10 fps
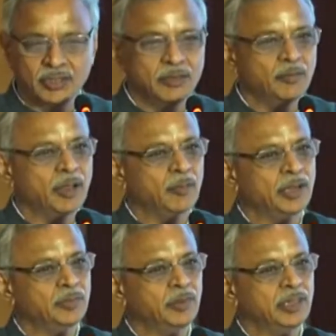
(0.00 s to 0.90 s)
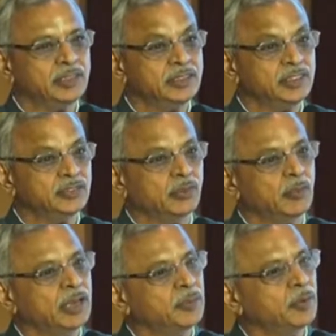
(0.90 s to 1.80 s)
by multiple agencies for
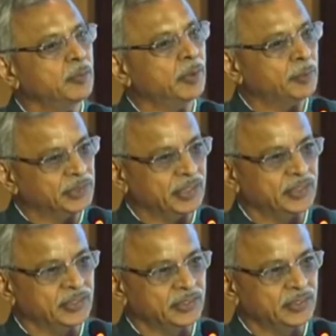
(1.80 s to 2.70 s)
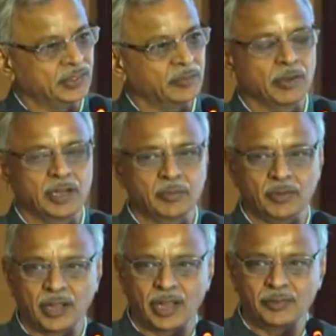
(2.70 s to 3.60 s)
multiple purposes at multiple
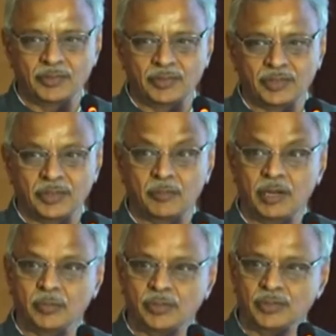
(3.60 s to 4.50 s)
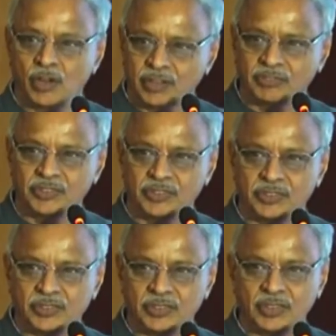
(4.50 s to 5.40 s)
times, multiple
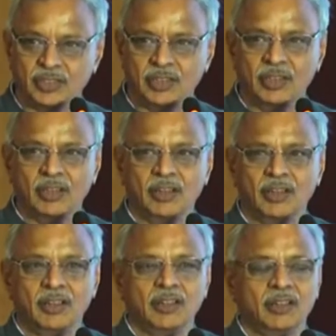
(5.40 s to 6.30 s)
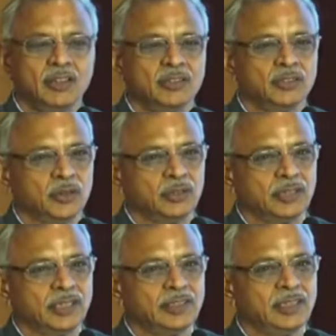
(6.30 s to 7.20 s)
geographies. So
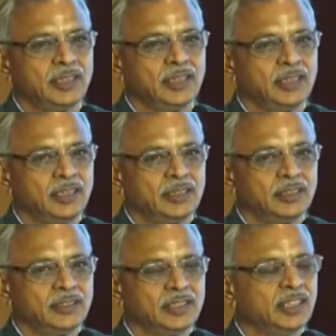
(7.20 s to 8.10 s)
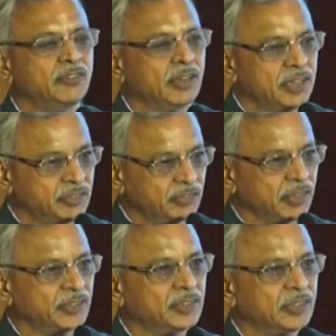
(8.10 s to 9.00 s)
that is the significant
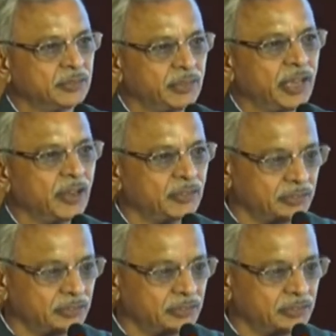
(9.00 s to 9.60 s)
difference that we have.